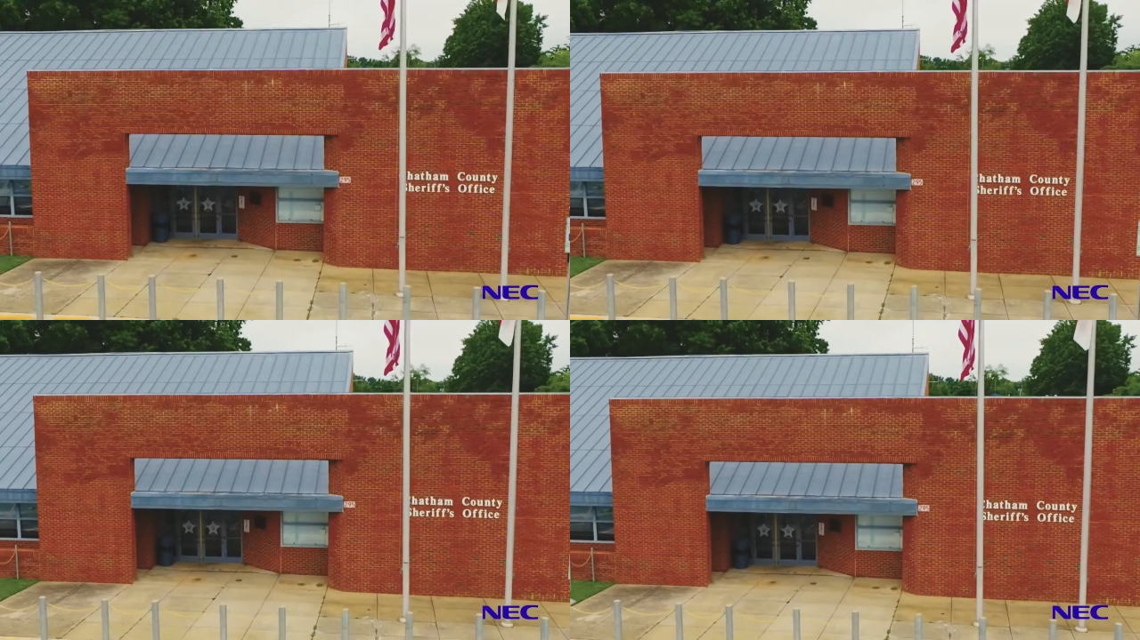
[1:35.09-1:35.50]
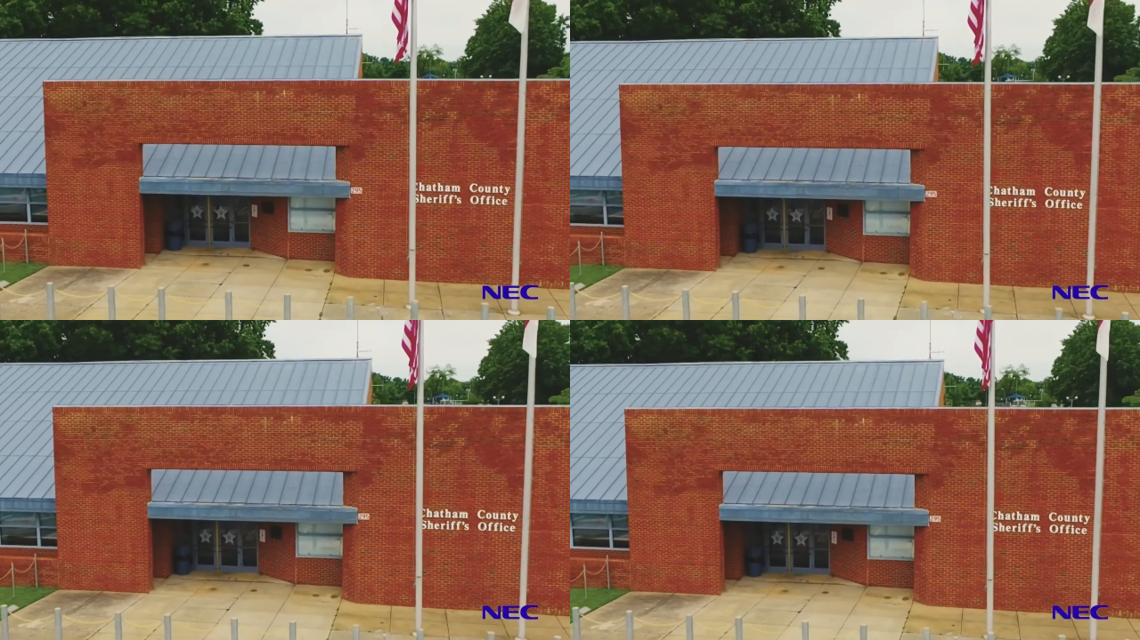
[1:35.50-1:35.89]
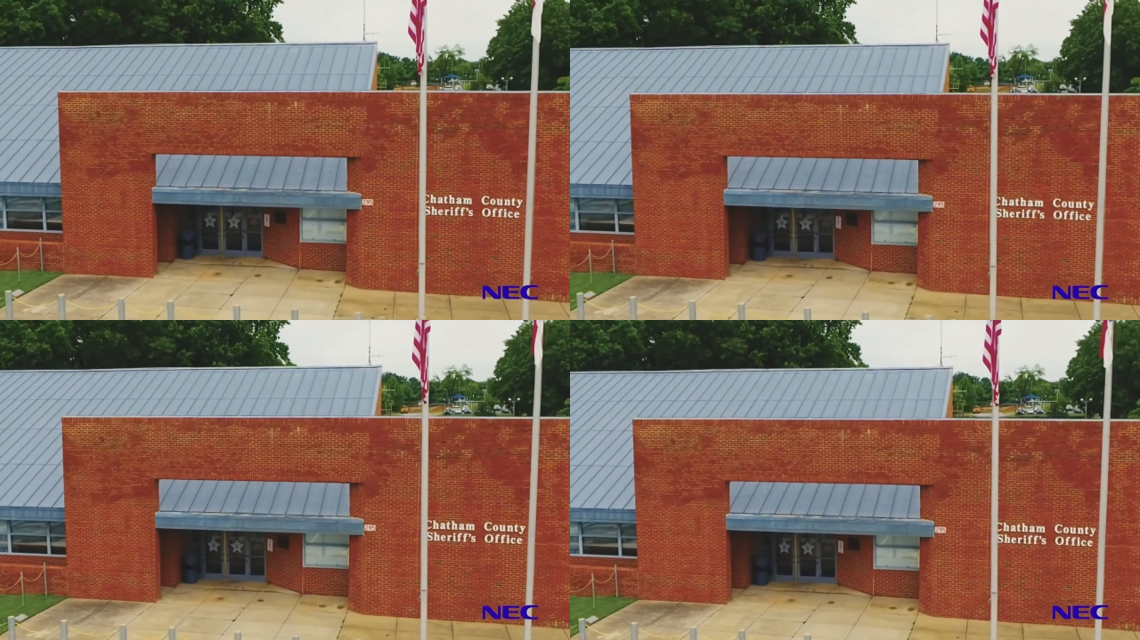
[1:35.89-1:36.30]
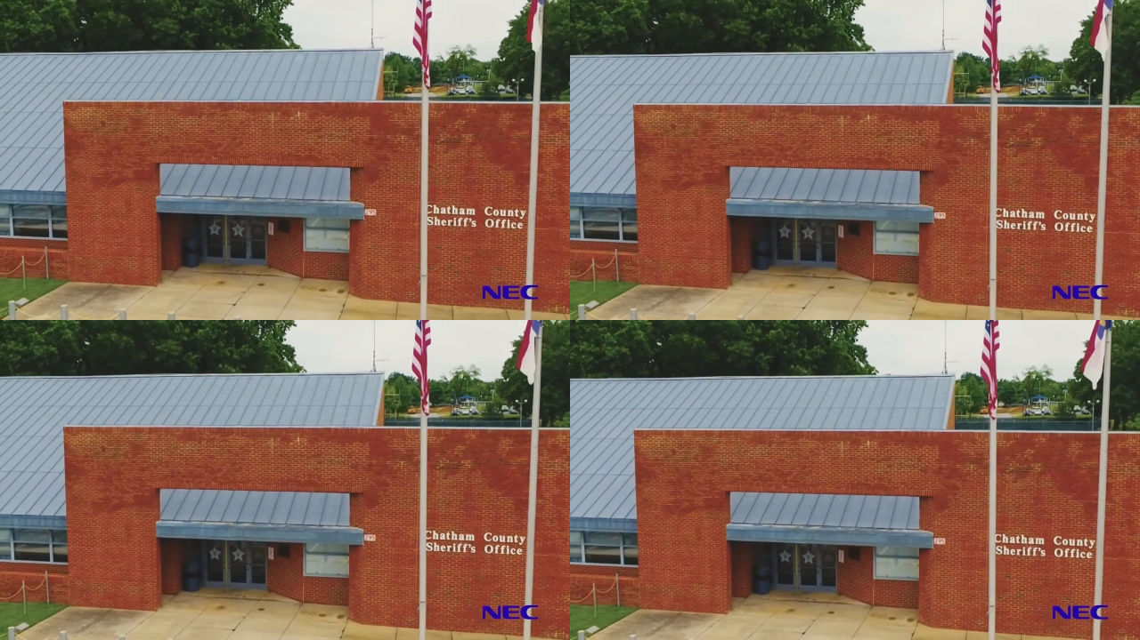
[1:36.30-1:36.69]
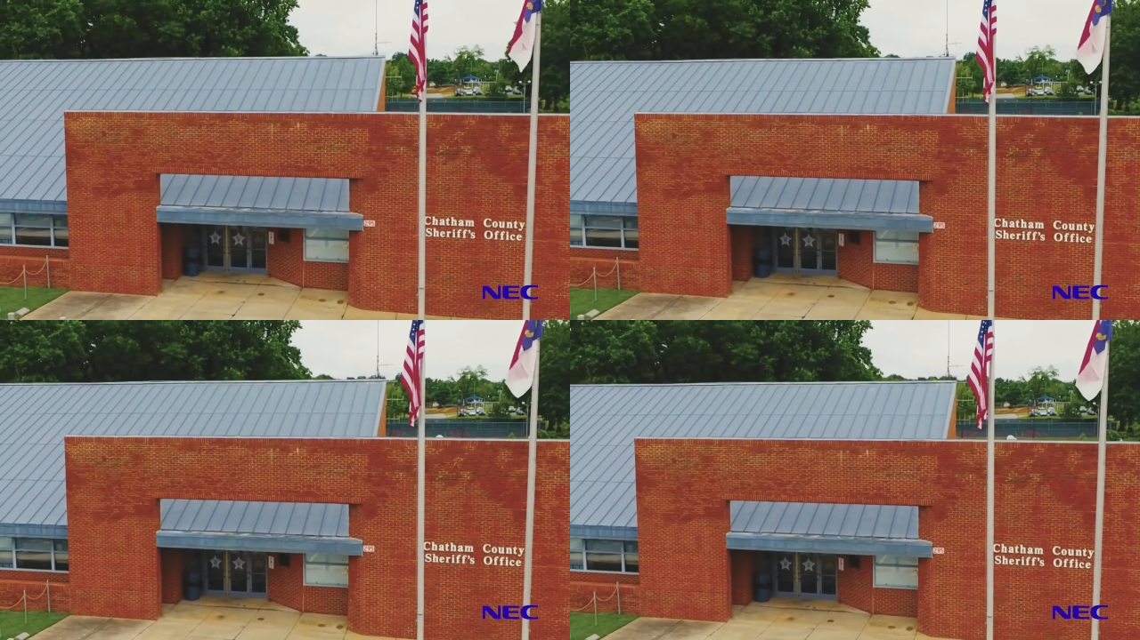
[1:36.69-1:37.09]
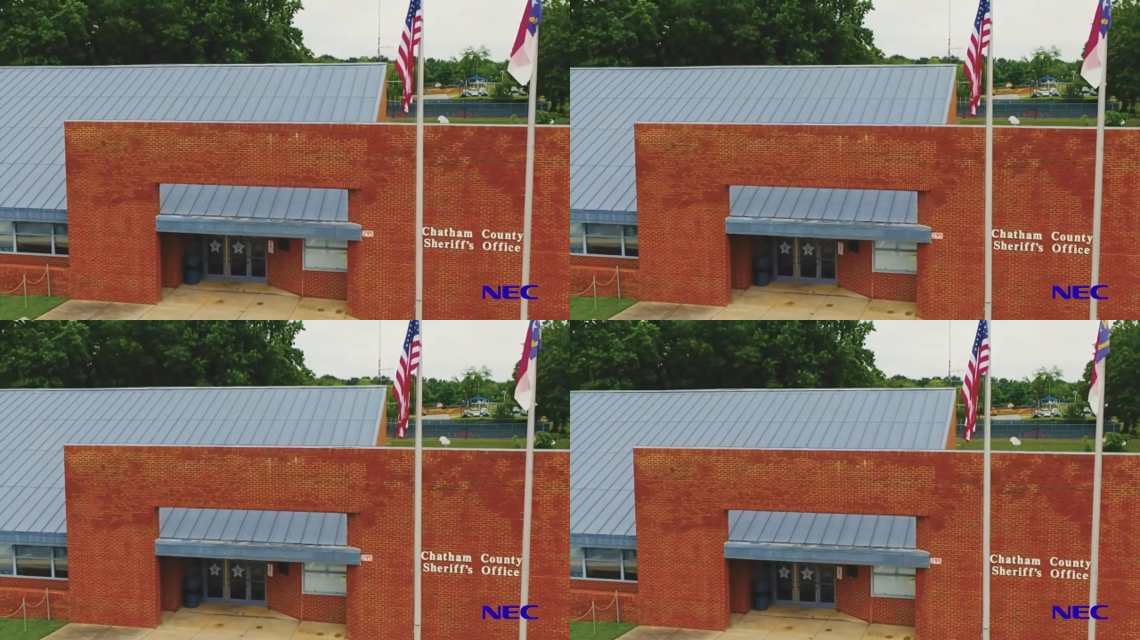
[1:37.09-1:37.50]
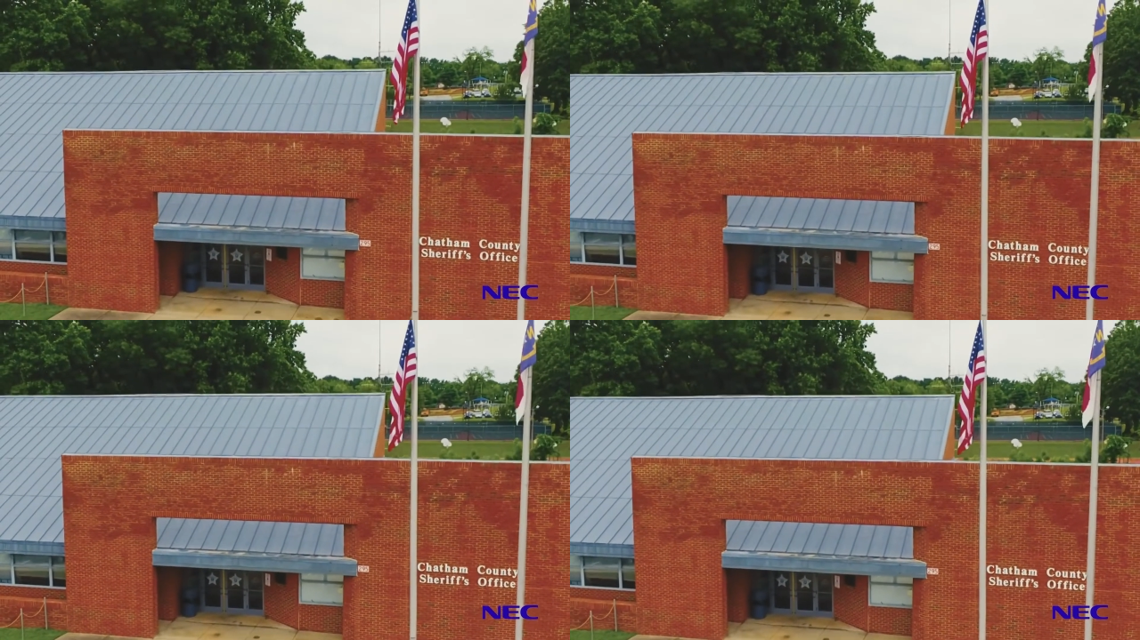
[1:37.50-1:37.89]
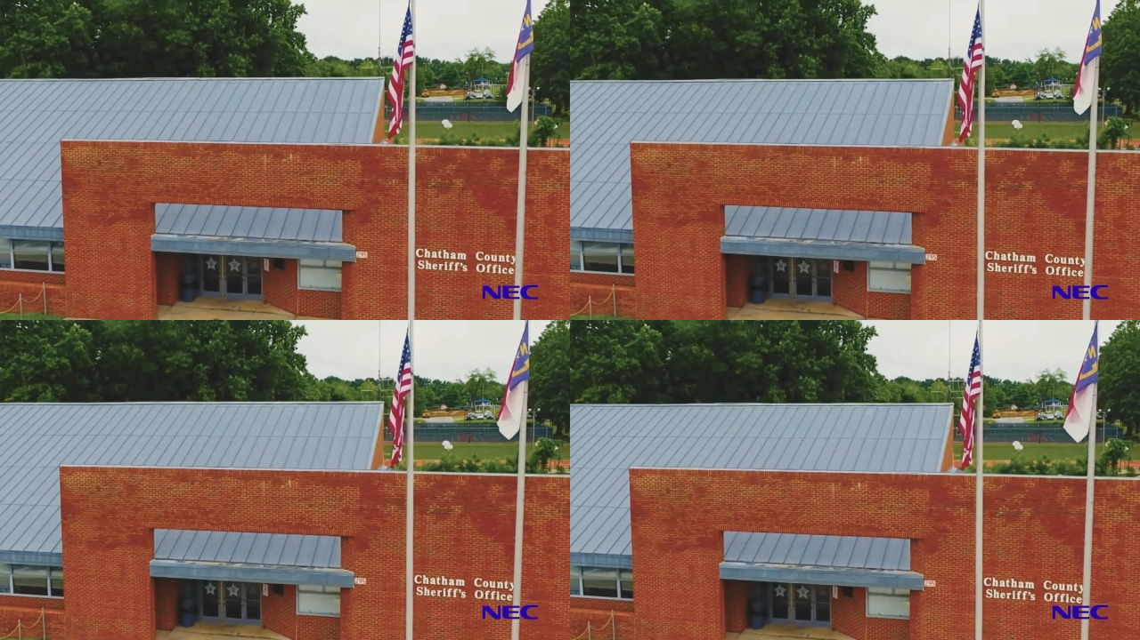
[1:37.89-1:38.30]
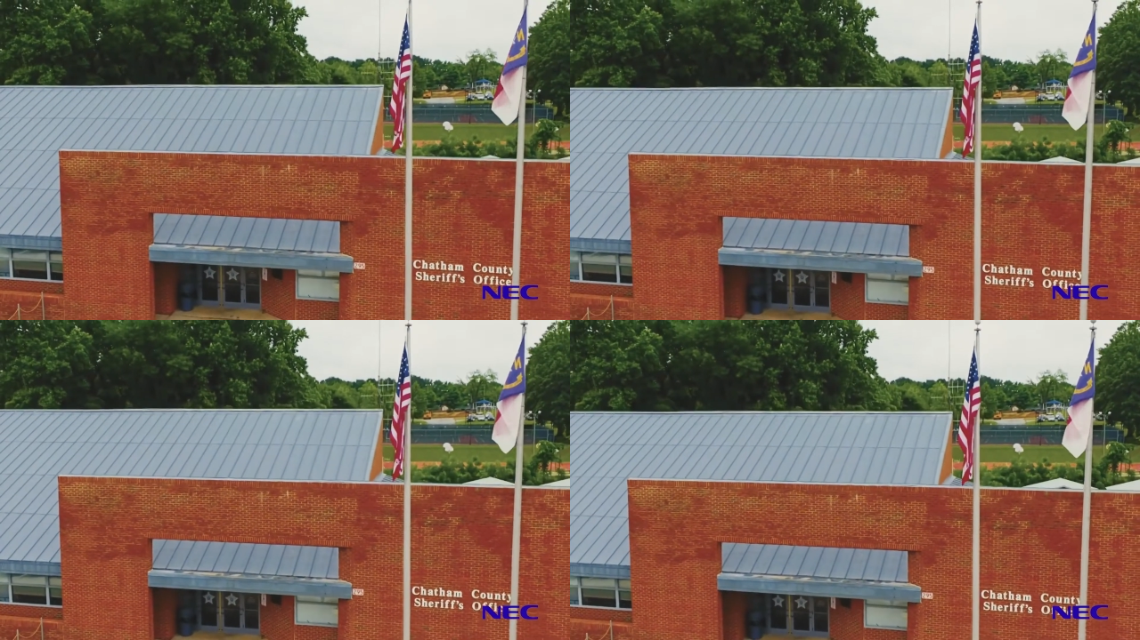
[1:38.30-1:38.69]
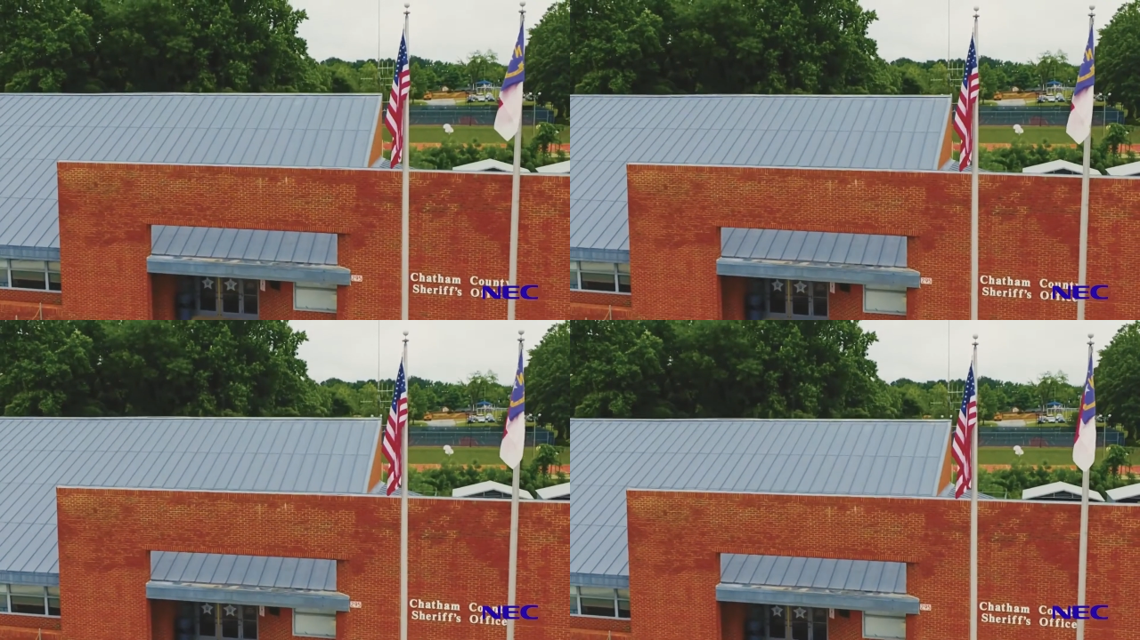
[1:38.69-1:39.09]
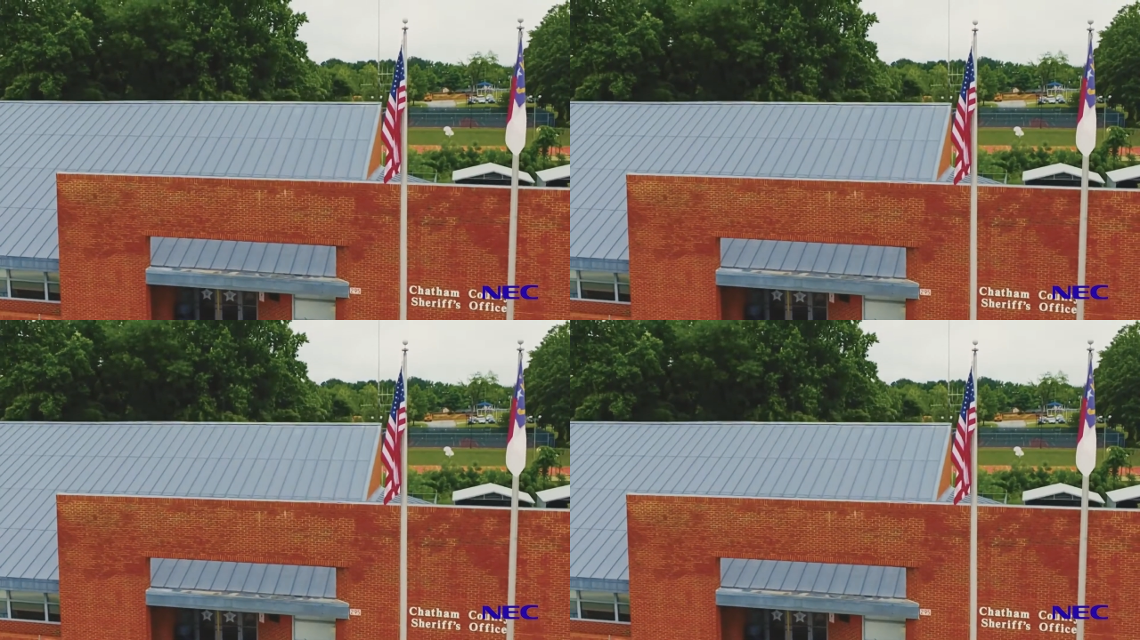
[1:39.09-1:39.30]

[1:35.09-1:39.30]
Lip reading: (no speaker visible)